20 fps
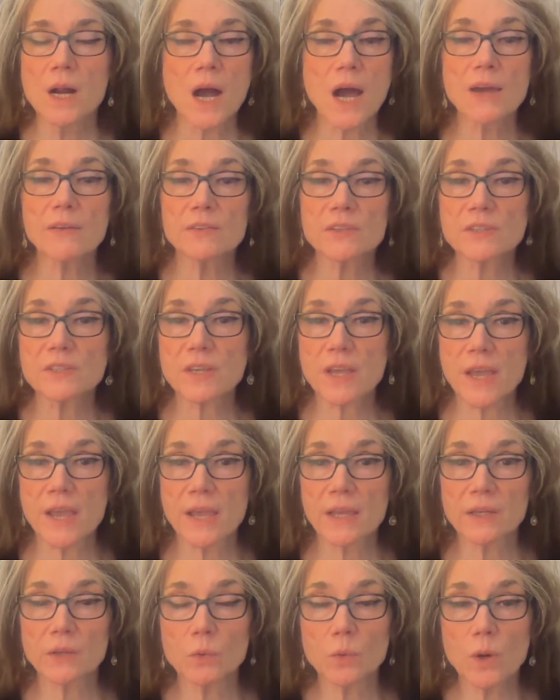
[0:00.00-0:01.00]
I haven't
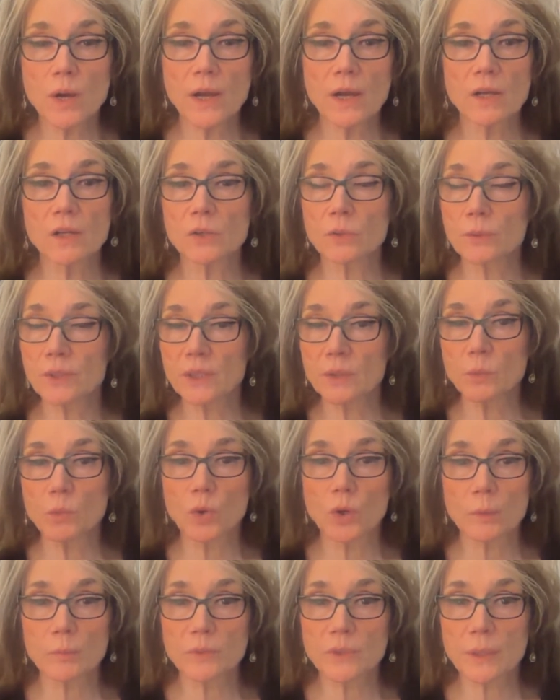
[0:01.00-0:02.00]
sang in a while or really
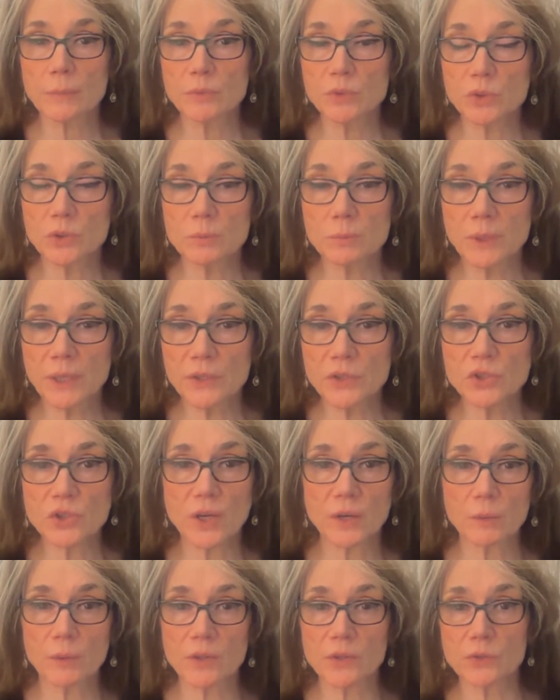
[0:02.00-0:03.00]
warmed up too much.
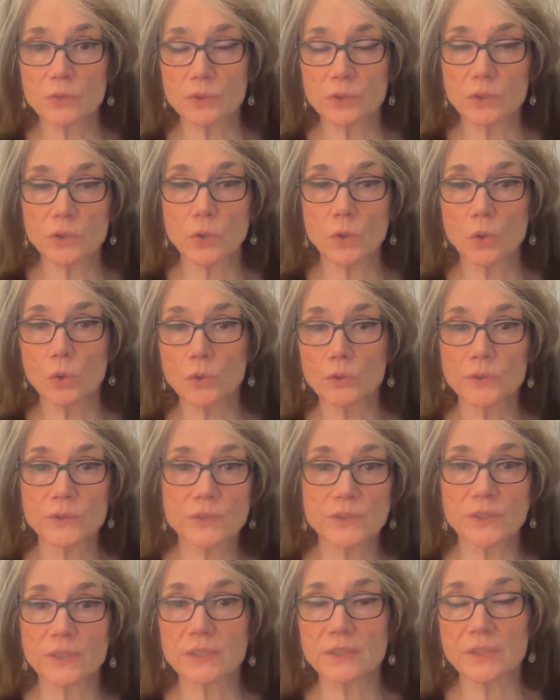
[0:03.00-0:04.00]
I went through a cold and
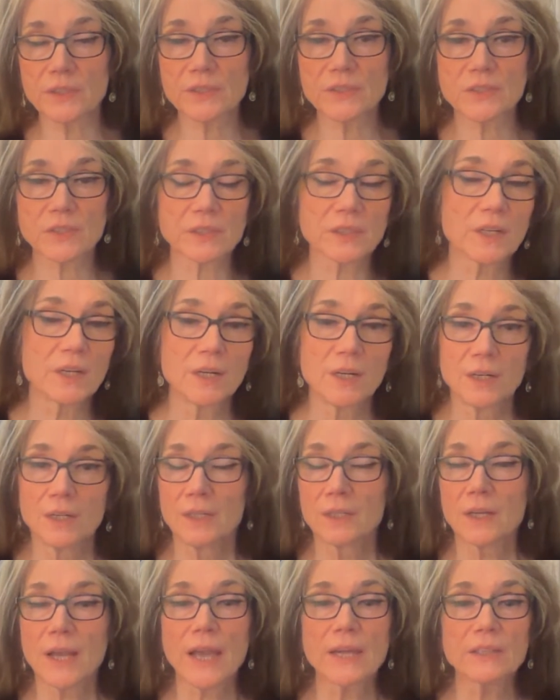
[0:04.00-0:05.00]
sickness and
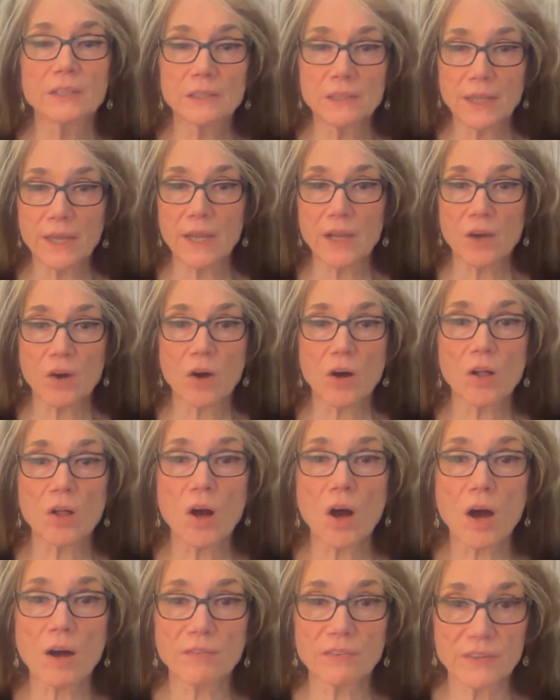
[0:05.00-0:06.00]
had to lay all
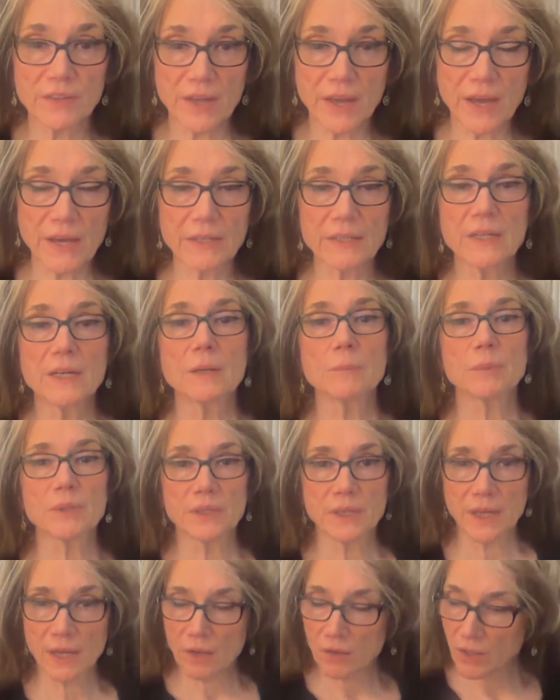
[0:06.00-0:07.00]
off of that. But
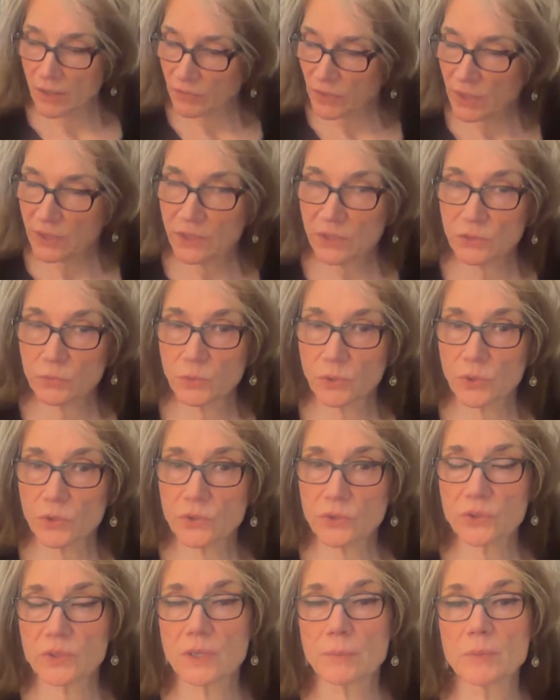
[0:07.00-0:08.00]
now I've got this
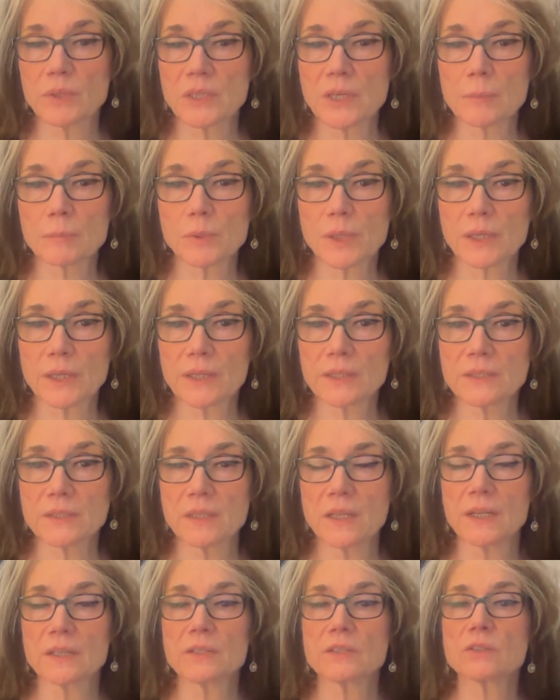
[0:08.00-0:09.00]
rehearsal coming up, like I
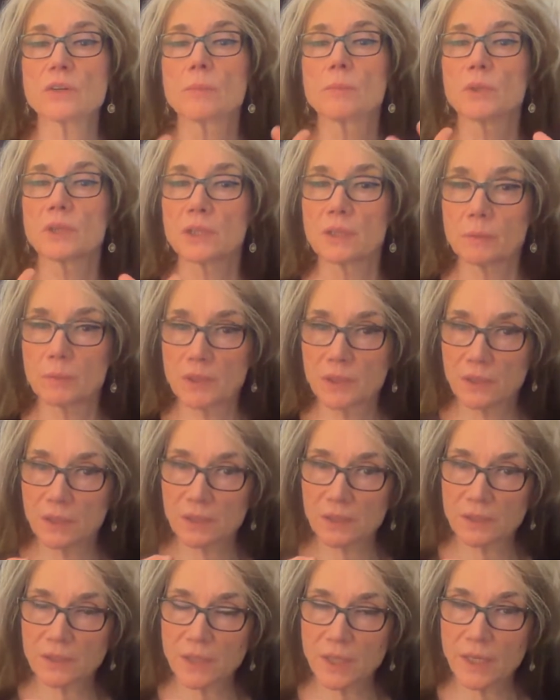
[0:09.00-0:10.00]
said, so I'm going to be a
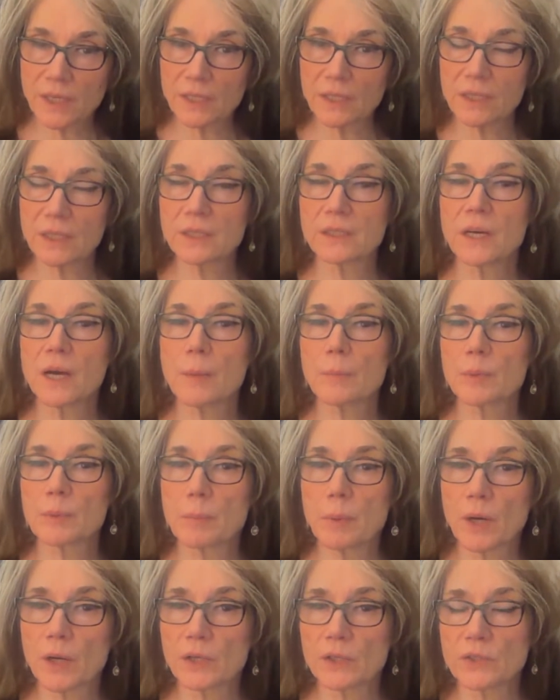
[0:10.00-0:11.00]
little tight in the upper
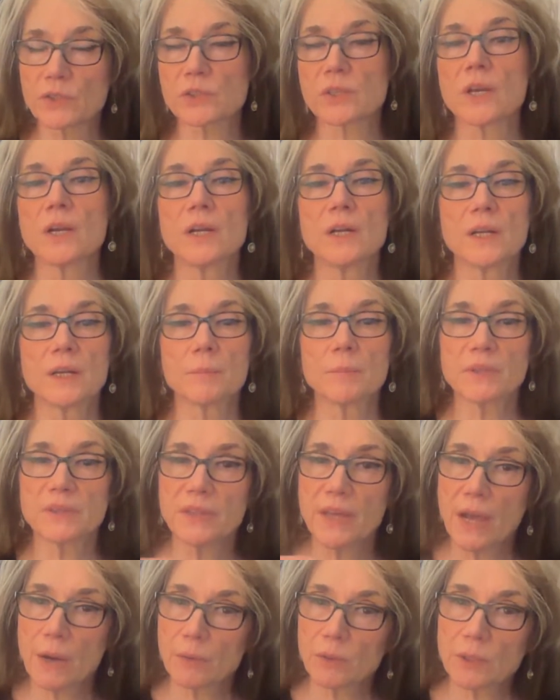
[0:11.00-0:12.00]
parts. But
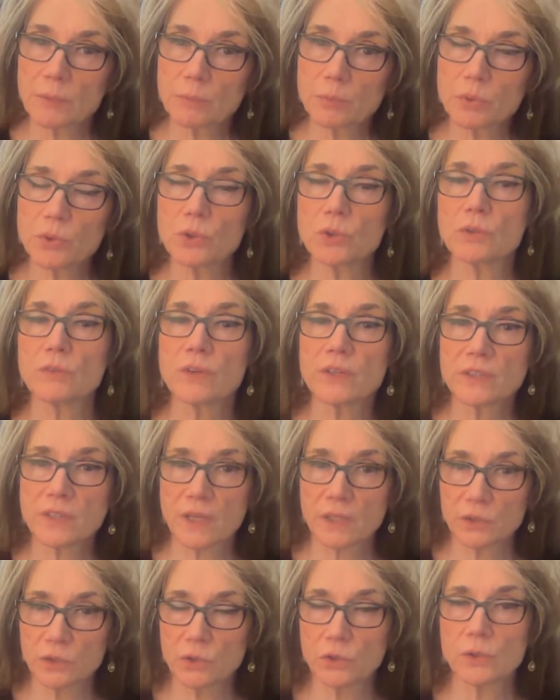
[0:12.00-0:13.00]
that will improve as
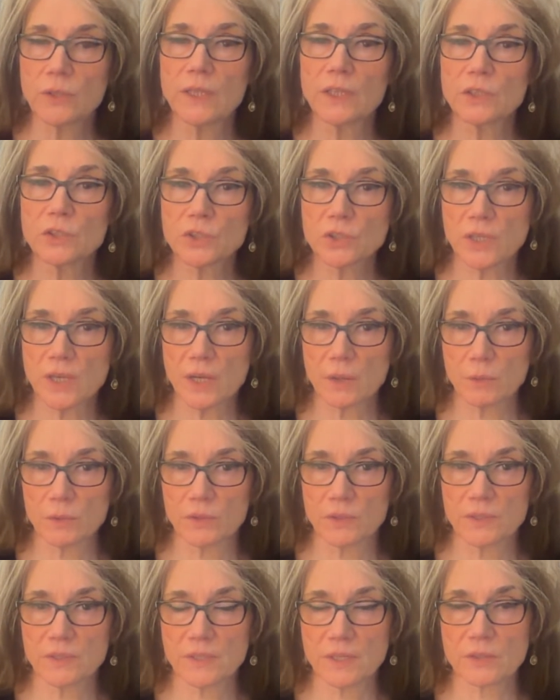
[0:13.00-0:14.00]
I do each day with
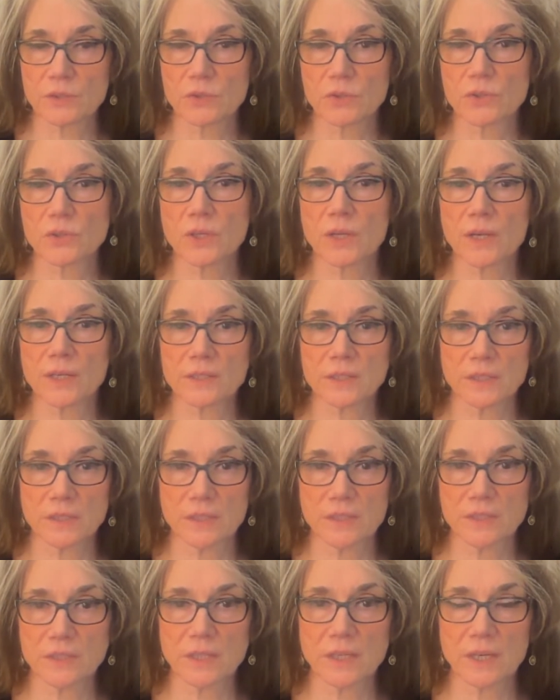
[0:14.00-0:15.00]
this exercise and
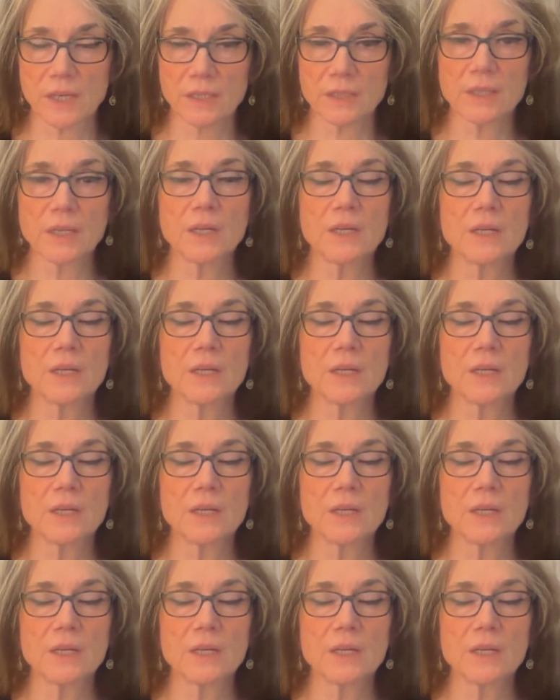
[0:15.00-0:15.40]
the singing.